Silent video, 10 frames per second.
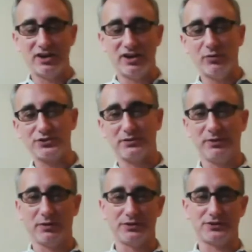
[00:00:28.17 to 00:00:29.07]

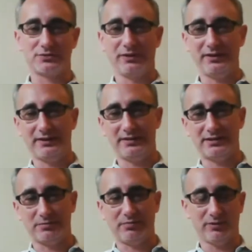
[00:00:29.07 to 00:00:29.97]
Whistleblower is
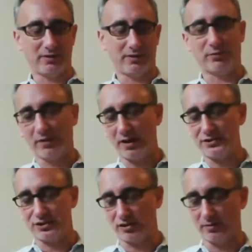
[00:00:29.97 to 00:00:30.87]
it's a
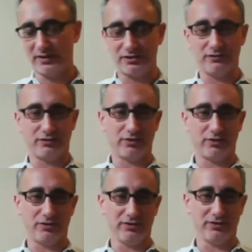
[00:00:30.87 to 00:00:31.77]
broad term that you've
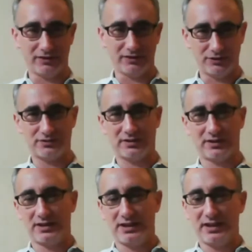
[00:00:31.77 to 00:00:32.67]
heard a lot in the news.
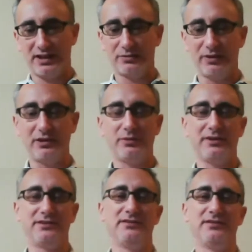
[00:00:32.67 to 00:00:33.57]
And really
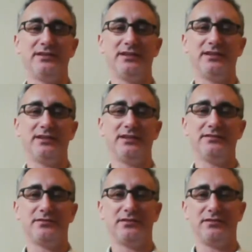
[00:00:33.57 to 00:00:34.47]
what the
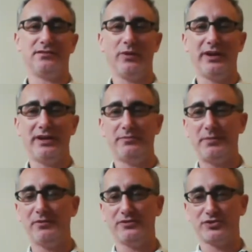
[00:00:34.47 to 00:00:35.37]
way
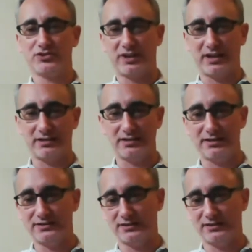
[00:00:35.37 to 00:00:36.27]
people understand
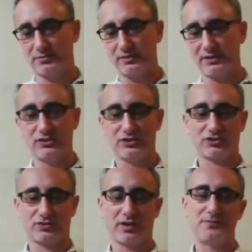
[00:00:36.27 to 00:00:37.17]
it is it's really to
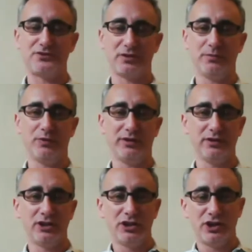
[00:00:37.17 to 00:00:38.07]
describe
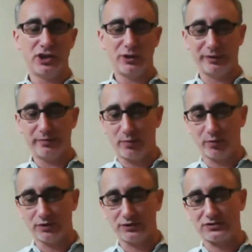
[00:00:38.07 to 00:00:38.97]
someone who
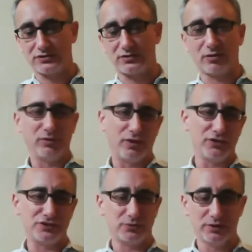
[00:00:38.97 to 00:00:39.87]
reports or
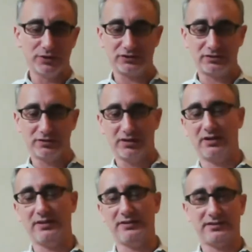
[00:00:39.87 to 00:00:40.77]
blows the whistle
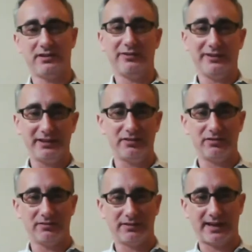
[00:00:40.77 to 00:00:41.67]
on,
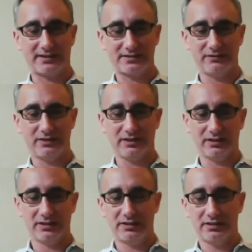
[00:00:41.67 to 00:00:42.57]
illegal
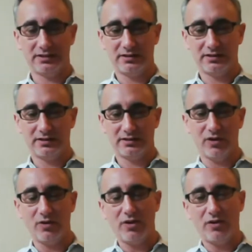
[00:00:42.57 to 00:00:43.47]
activity.
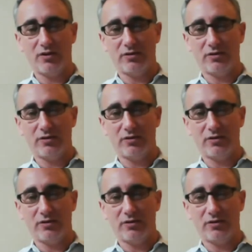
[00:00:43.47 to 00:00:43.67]
A